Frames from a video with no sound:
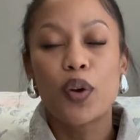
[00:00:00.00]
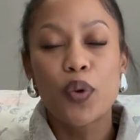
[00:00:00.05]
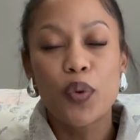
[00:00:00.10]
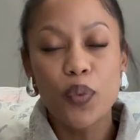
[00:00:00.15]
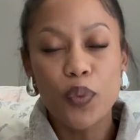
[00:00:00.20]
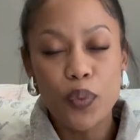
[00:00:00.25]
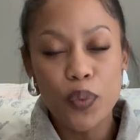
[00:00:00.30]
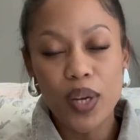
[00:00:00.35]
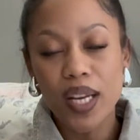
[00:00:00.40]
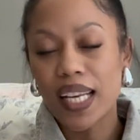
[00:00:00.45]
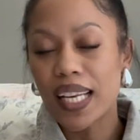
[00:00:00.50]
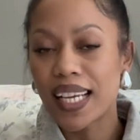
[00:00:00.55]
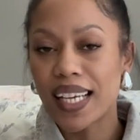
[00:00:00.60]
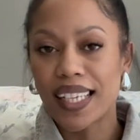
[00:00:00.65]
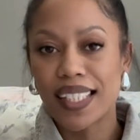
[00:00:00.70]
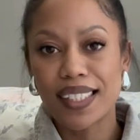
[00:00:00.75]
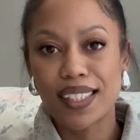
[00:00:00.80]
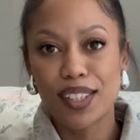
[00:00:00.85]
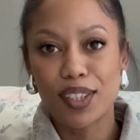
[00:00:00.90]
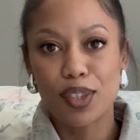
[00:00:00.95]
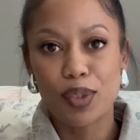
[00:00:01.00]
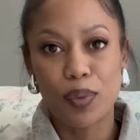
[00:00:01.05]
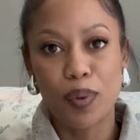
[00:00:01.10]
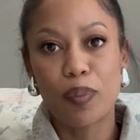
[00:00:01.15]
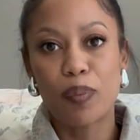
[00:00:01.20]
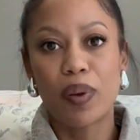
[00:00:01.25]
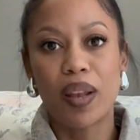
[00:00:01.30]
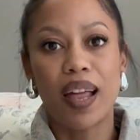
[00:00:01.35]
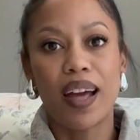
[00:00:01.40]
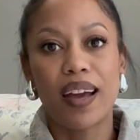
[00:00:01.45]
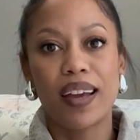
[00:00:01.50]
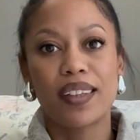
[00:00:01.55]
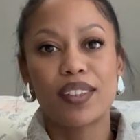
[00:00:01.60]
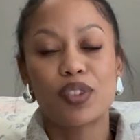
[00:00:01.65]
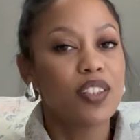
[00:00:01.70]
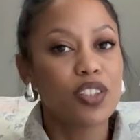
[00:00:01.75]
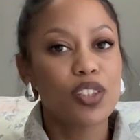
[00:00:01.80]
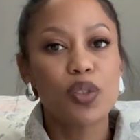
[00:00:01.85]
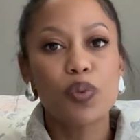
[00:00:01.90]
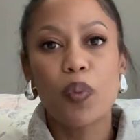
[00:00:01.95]
easy to apply.
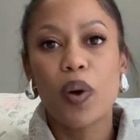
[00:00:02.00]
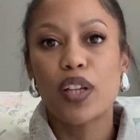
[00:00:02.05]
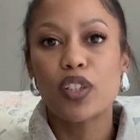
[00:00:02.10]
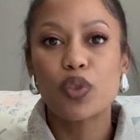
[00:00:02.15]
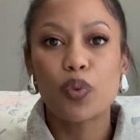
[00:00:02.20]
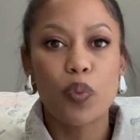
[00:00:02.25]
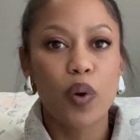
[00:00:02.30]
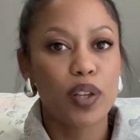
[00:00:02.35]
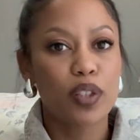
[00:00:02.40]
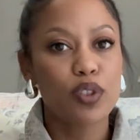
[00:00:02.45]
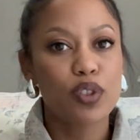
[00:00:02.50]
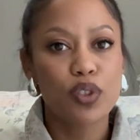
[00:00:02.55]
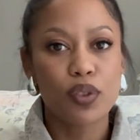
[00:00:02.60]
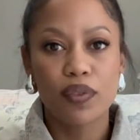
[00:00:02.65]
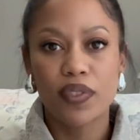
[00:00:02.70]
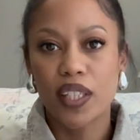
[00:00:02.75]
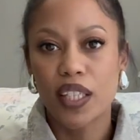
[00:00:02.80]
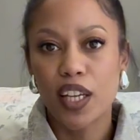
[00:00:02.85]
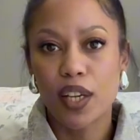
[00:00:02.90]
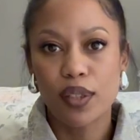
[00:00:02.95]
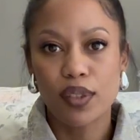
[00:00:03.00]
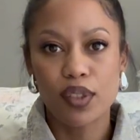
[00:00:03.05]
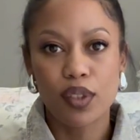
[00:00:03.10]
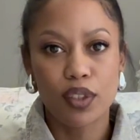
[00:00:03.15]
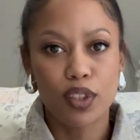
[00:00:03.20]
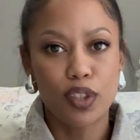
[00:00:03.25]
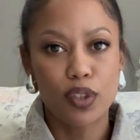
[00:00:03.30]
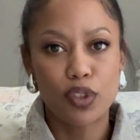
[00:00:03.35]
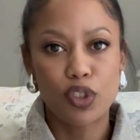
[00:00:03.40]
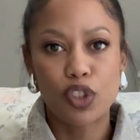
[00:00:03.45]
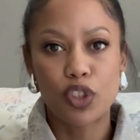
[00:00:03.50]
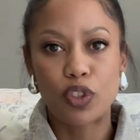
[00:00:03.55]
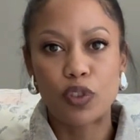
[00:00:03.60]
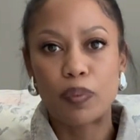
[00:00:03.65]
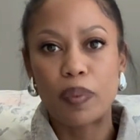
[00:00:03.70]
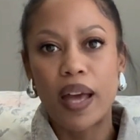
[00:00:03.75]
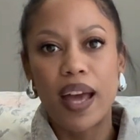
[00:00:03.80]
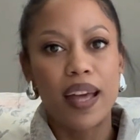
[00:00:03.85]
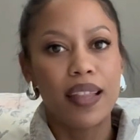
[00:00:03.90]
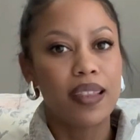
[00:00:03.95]
Just watch 1 or 2 videos on YouTube
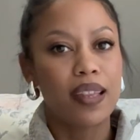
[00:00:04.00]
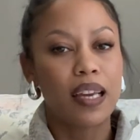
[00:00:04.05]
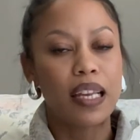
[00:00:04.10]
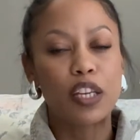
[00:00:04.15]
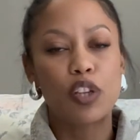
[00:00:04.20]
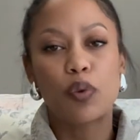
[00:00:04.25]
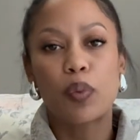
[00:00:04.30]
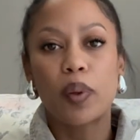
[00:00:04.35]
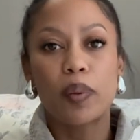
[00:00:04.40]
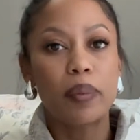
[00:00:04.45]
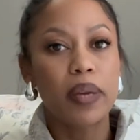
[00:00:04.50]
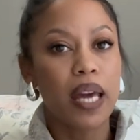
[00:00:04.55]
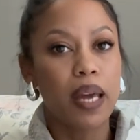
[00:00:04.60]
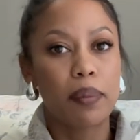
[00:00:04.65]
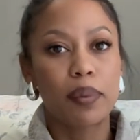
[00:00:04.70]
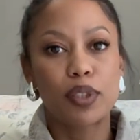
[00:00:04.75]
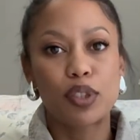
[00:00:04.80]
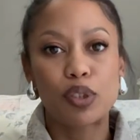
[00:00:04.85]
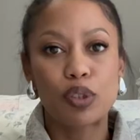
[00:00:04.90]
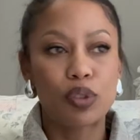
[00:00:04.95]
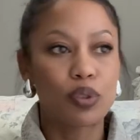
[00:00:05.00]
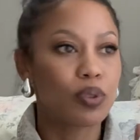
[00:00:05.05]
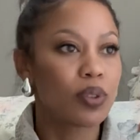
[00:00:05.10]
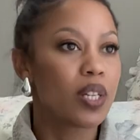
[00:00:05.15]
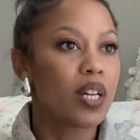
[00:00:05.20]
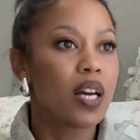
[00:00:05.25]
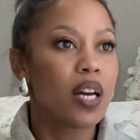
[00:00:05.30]
and then you will be able to